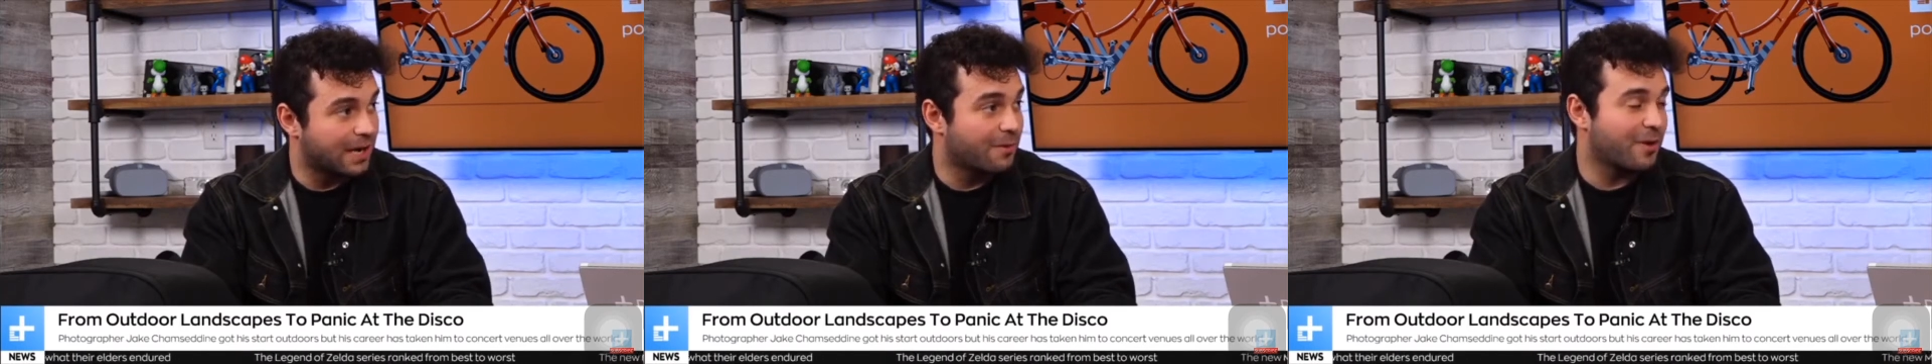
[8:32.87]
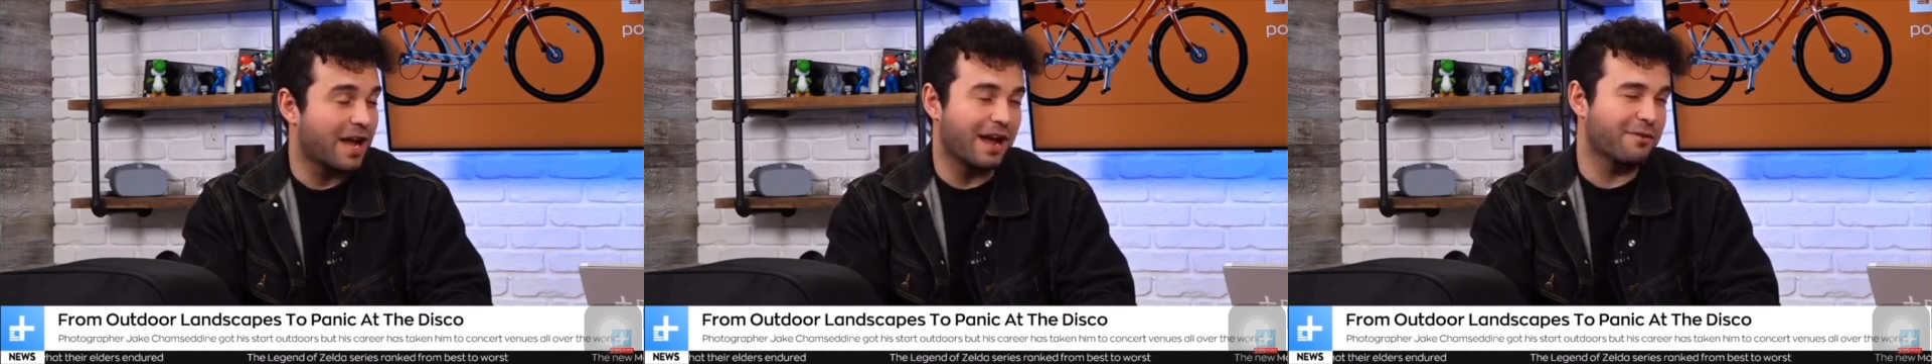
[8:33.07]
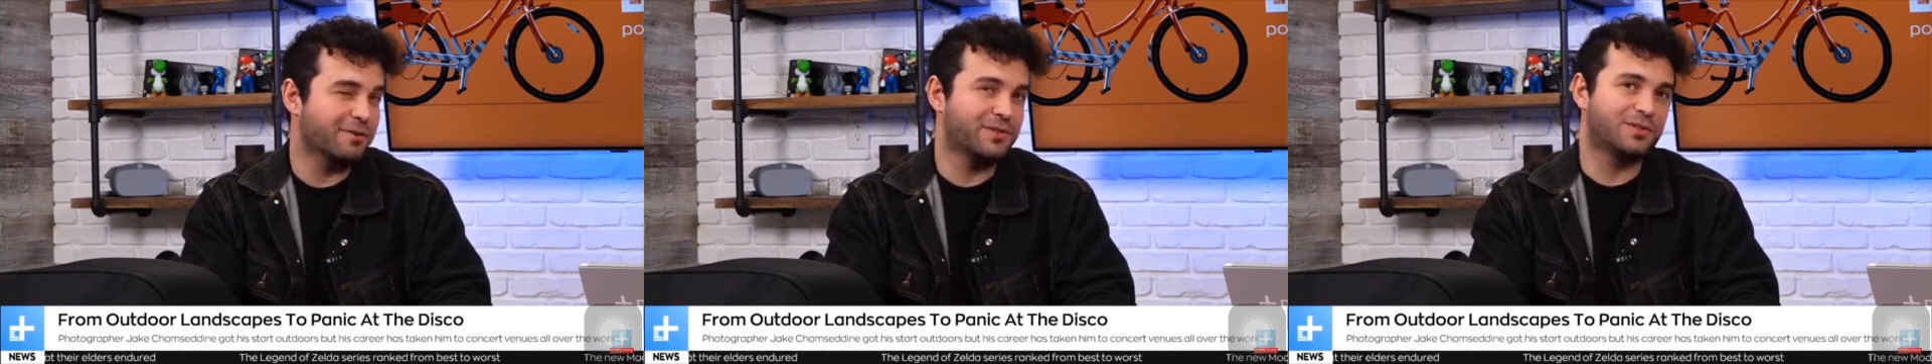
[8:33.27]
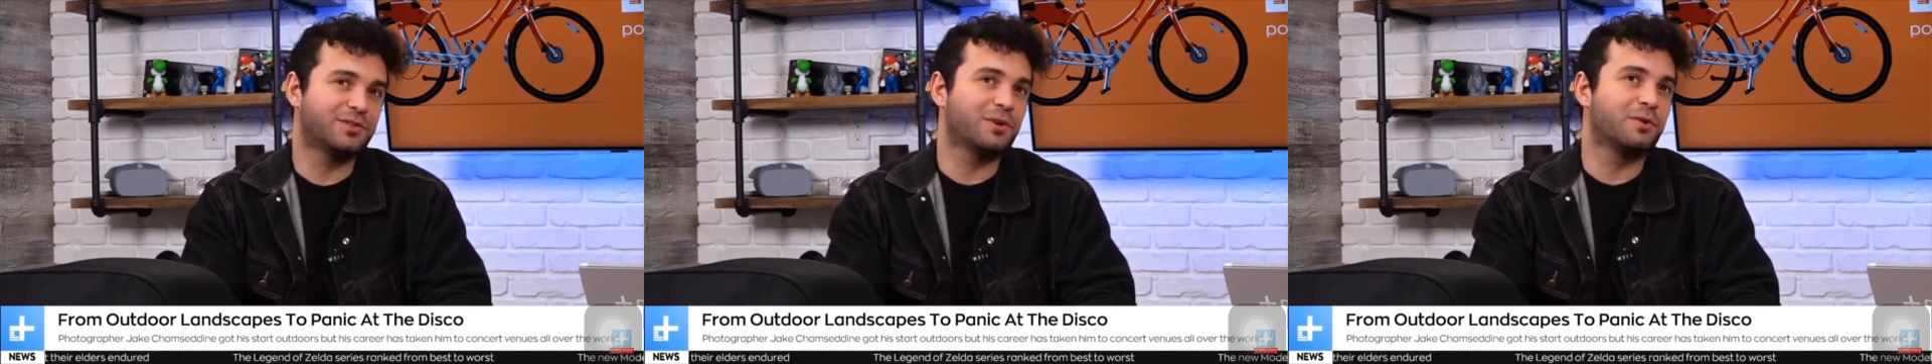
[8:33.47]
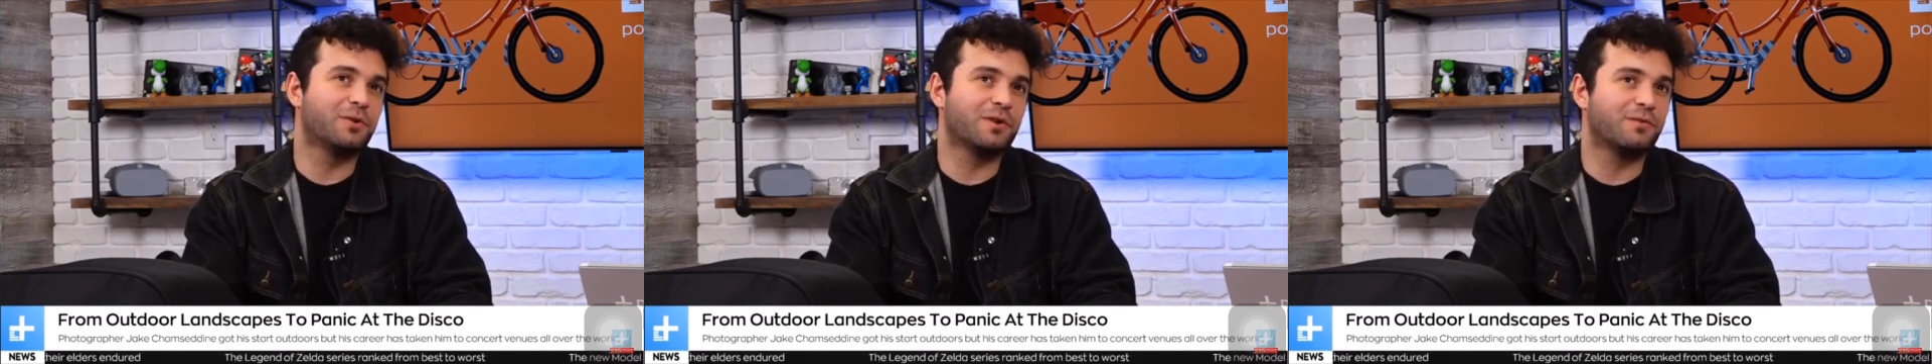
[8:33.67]
I was
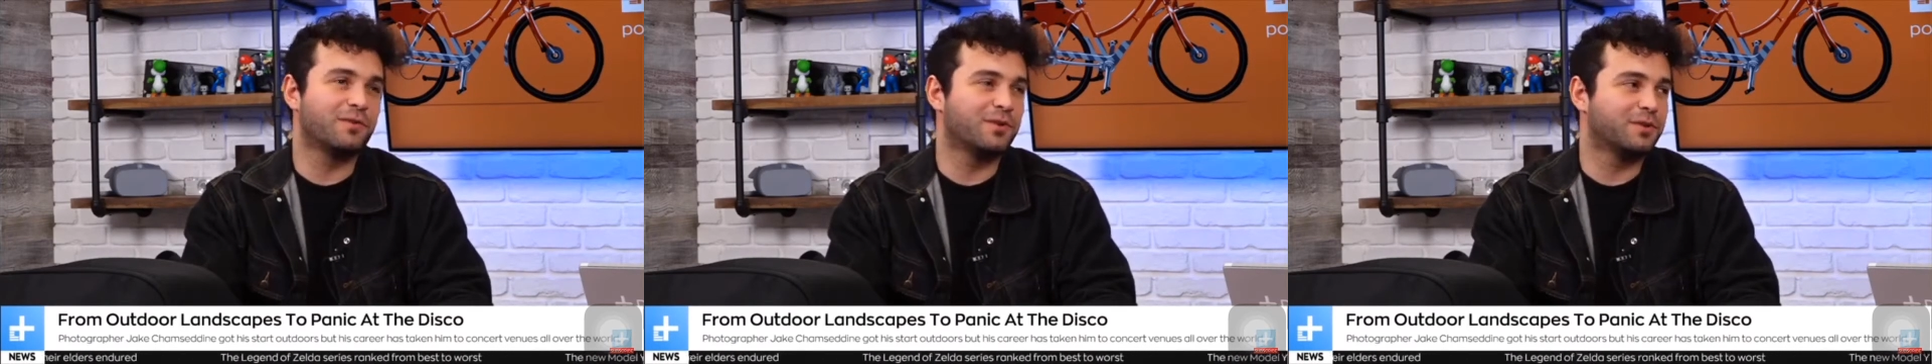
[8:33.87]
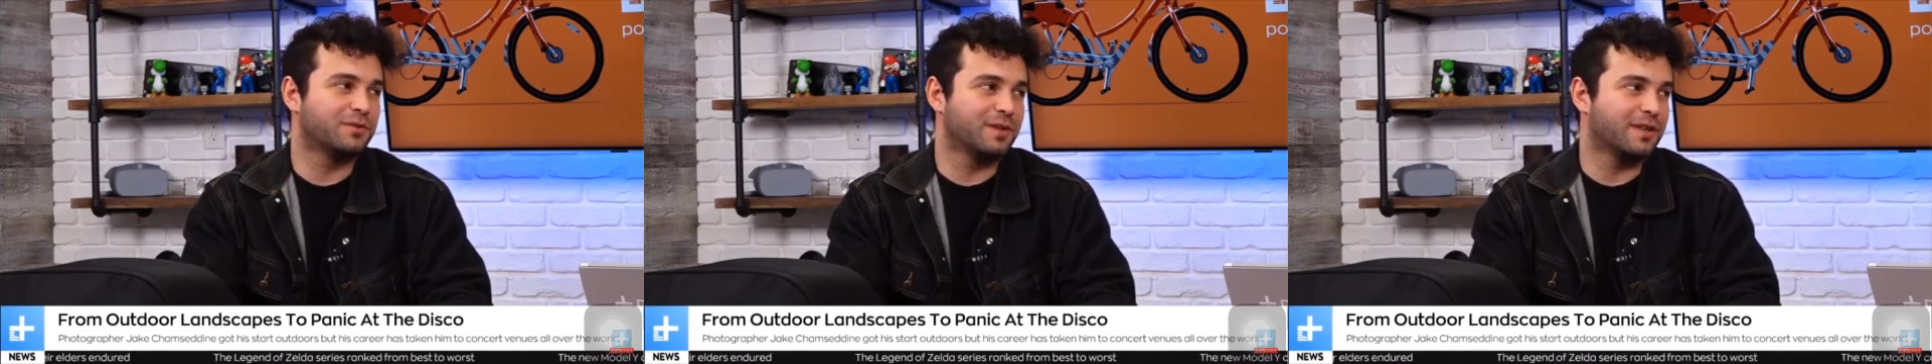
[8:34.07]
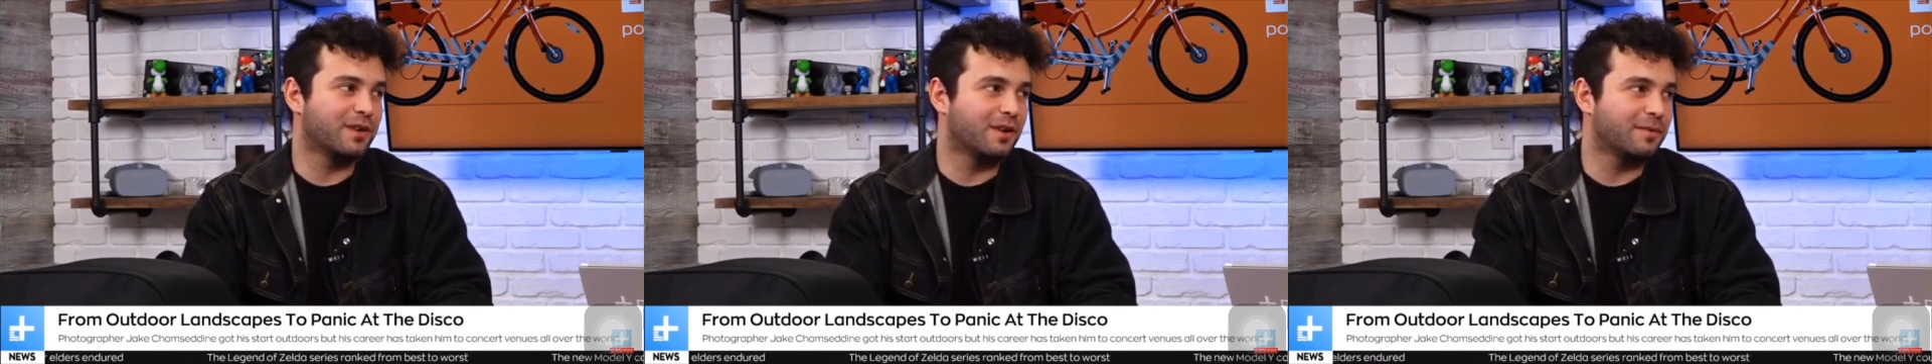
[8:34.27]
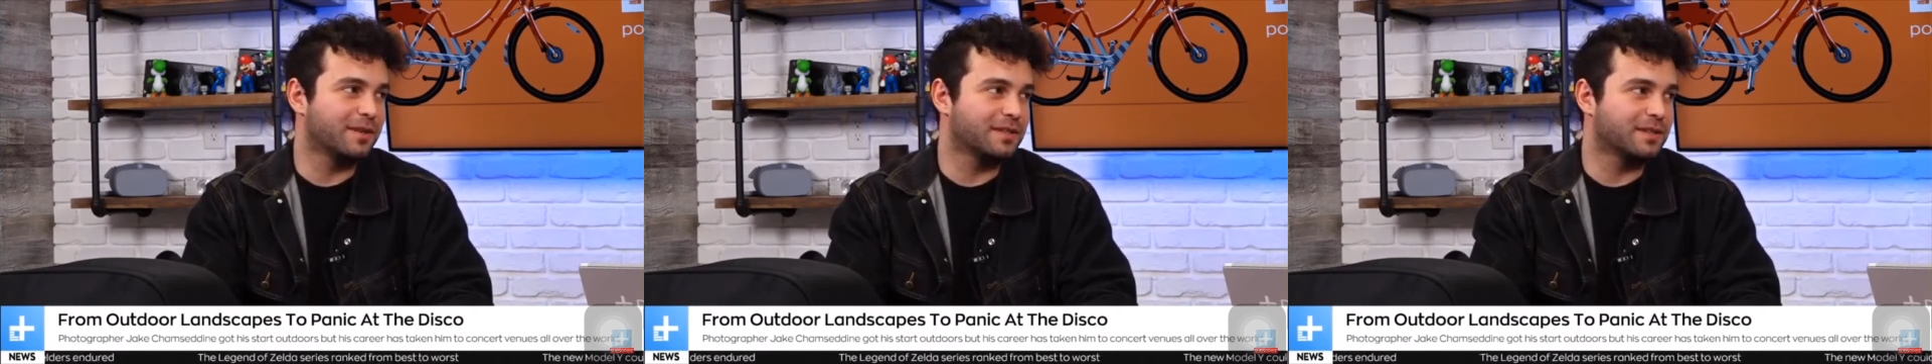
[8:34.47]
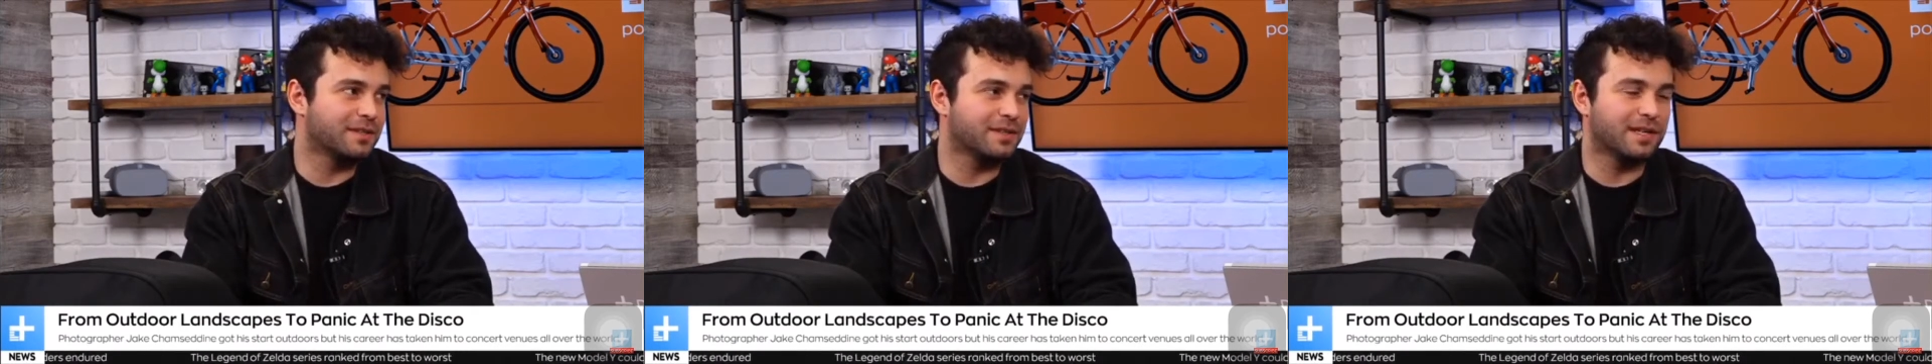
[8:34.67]
so confused when they called me,
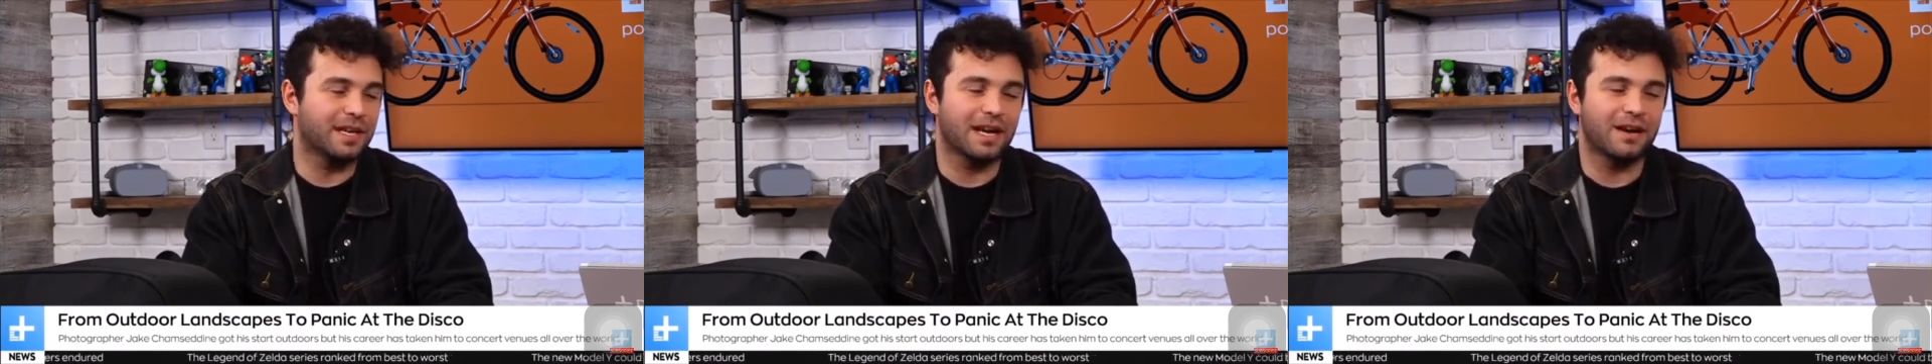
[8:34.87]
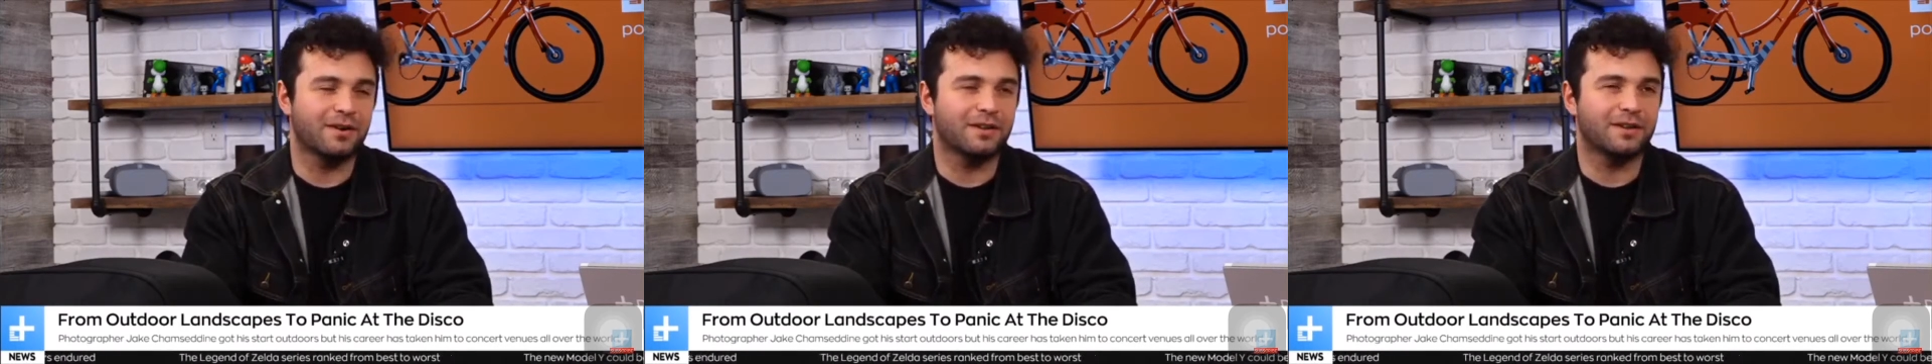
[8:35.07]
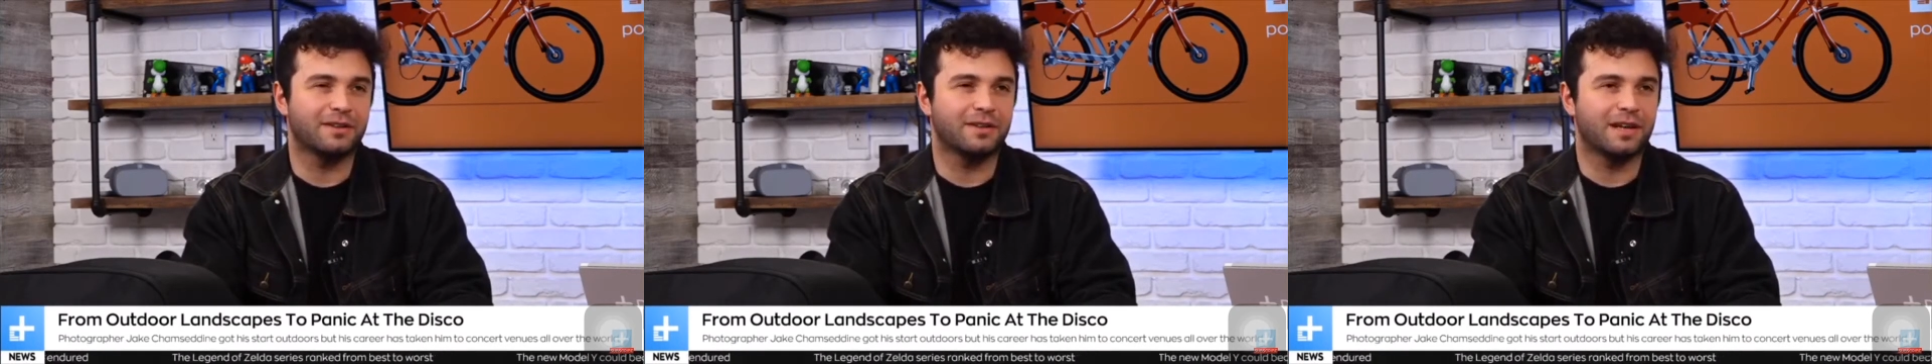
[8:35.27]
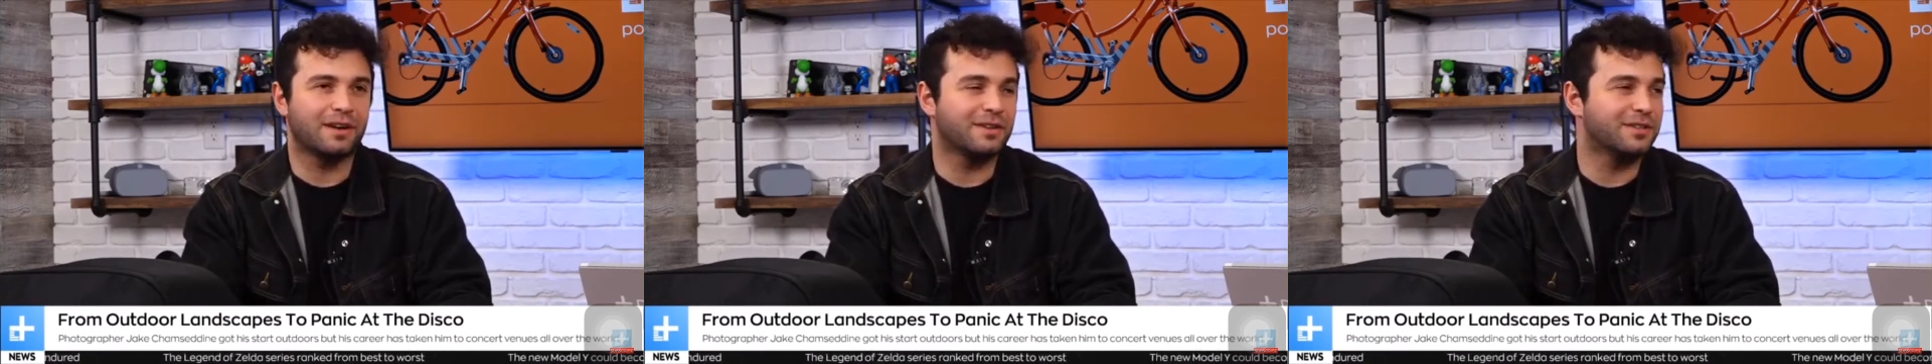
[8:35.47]
because I was like, "How did